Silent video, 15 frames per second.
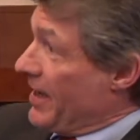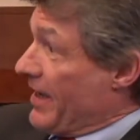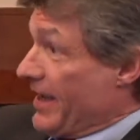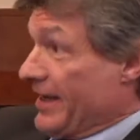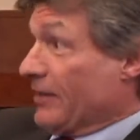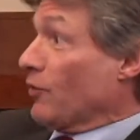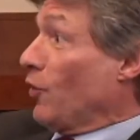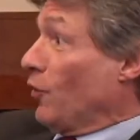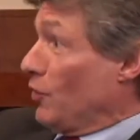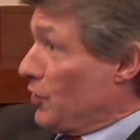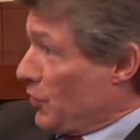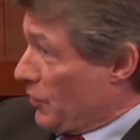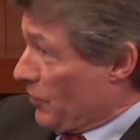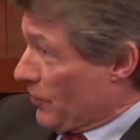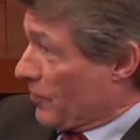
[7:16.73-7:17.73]
And it
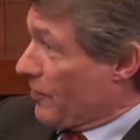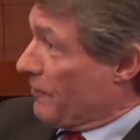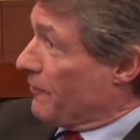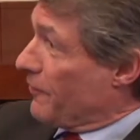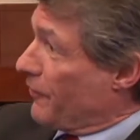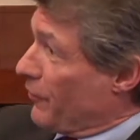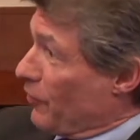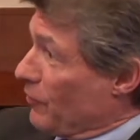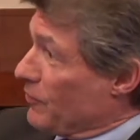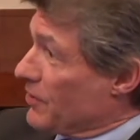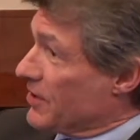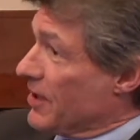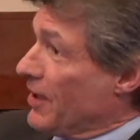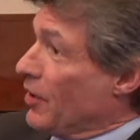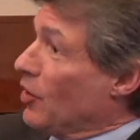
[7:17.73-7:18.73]
also
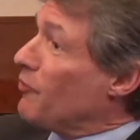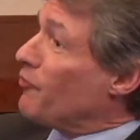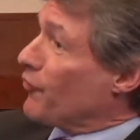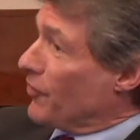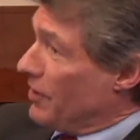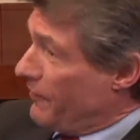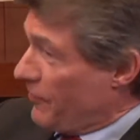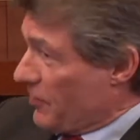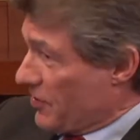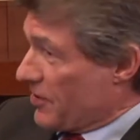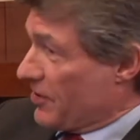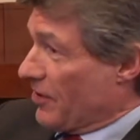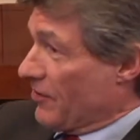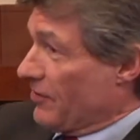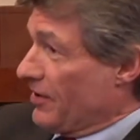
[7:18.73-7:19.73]
confirms a previous
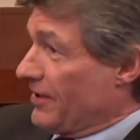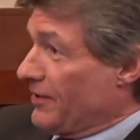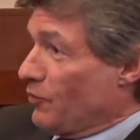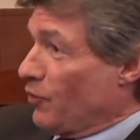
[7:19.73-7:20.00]
study